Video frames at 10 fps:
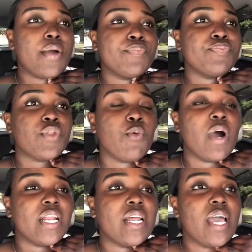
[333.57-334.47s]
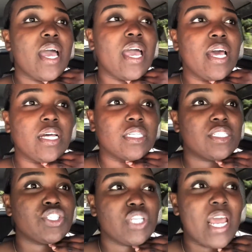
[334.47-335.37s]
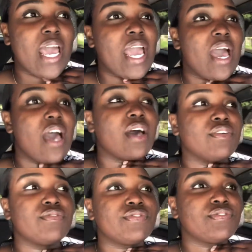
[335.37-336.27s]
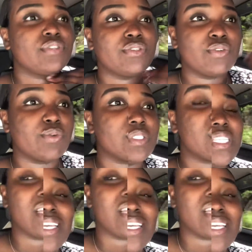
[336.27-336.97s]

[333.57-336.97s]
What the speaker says: What else should I have noted? Pretty much my